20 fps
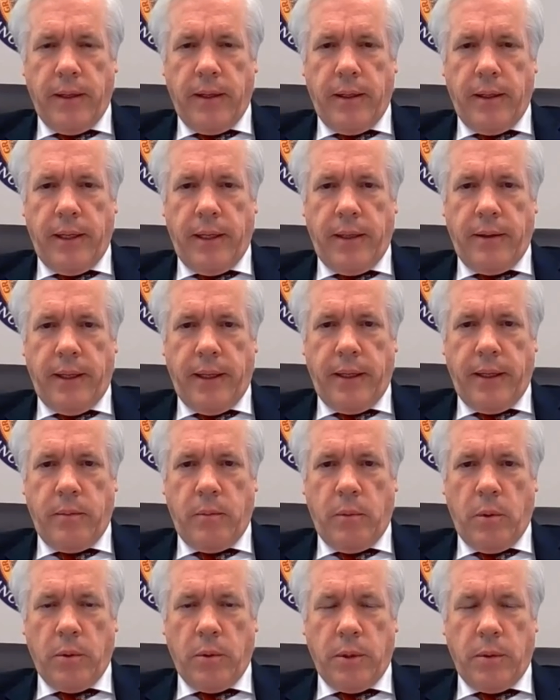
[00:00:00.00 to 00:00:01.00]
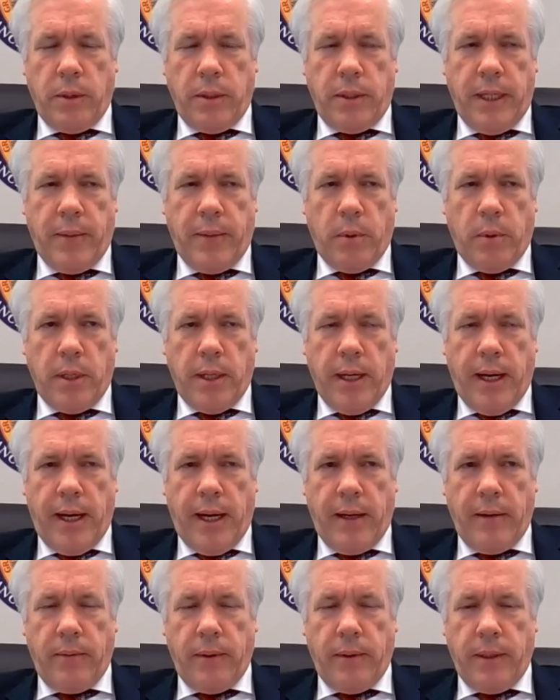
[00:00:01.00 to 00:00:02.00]
then we'll do a deeper
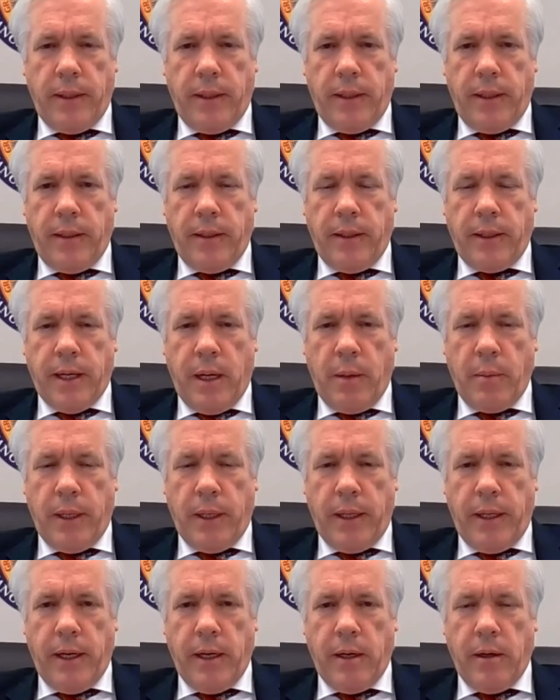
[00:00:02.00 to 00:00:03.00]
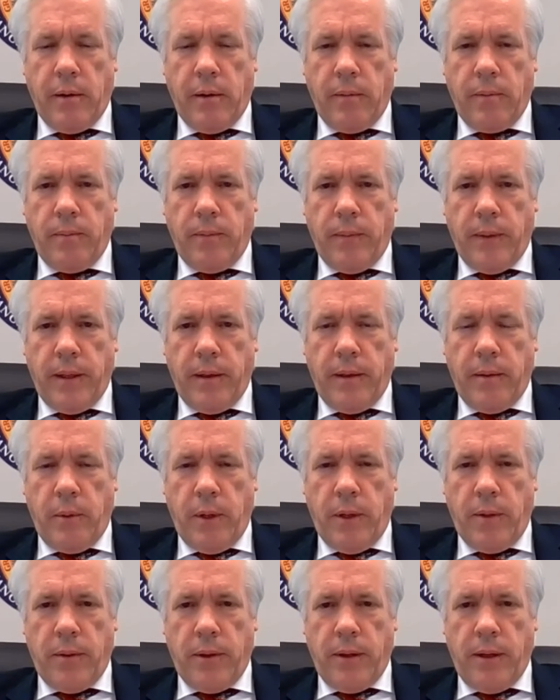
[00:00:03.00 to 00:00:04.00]
dive in the coming year
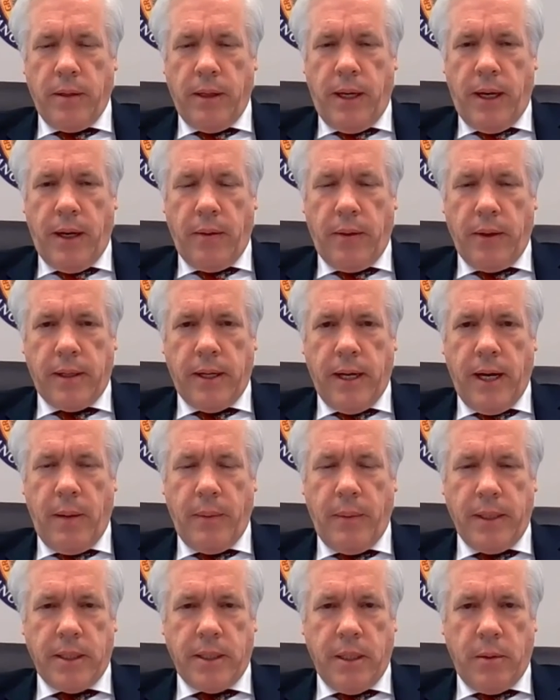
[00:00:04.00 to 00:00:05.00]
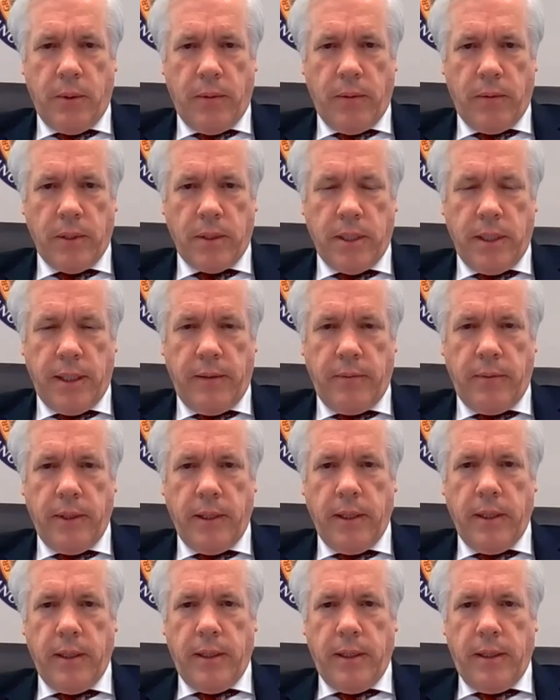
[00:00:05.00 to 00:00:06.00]
with a lot of the comments that we've received,
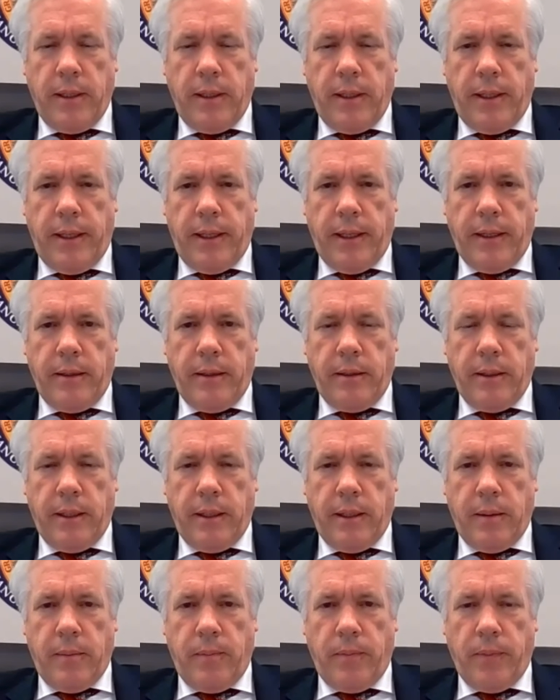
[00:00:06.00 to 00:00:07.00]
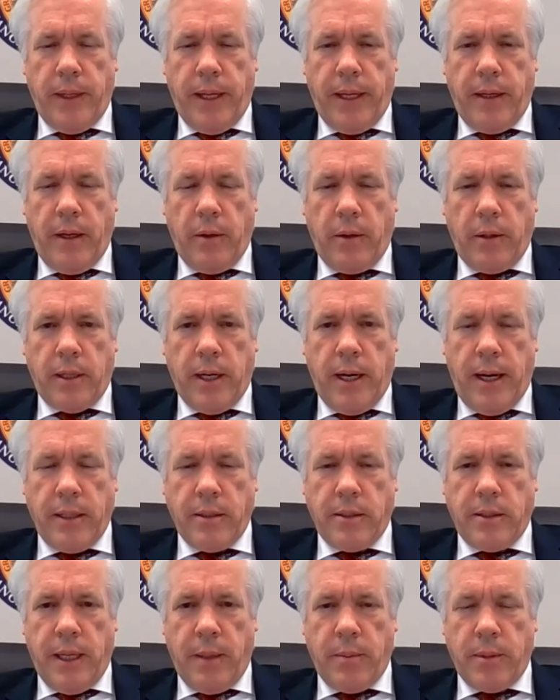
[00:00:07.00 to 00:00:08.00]
and other
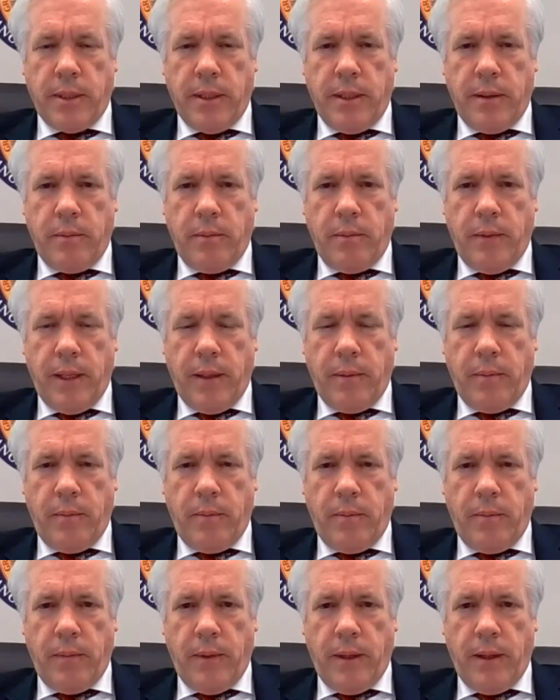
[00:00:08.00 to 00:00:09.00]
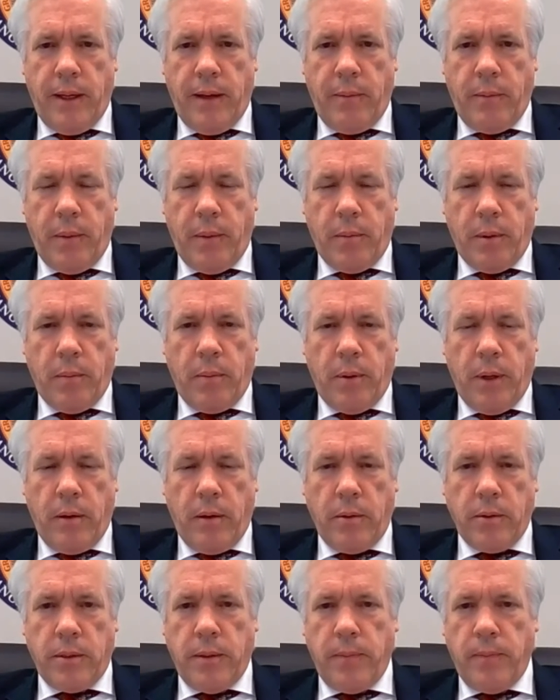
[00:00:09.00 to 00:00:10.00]
concepts that have been
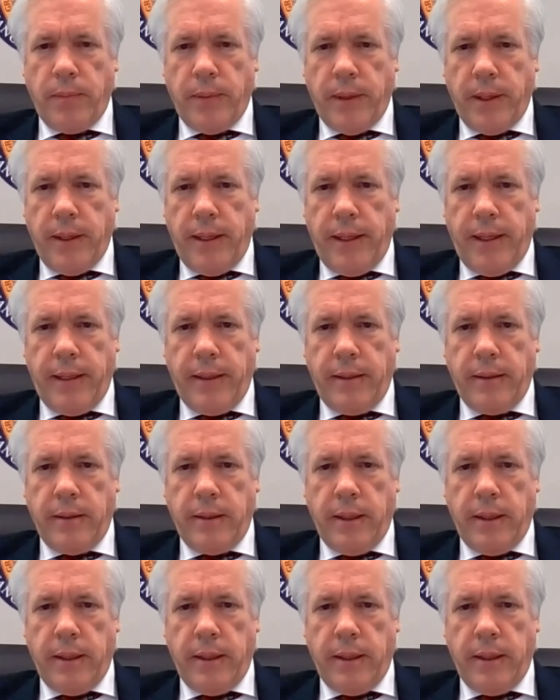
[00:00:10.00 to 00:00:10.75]
proposed, and